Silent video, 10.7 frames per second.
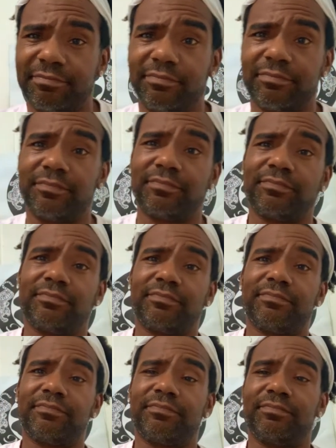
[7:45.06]

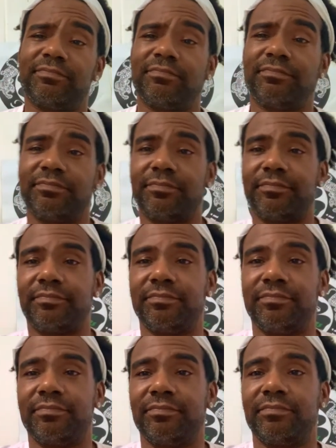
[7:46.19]
Nothing is said.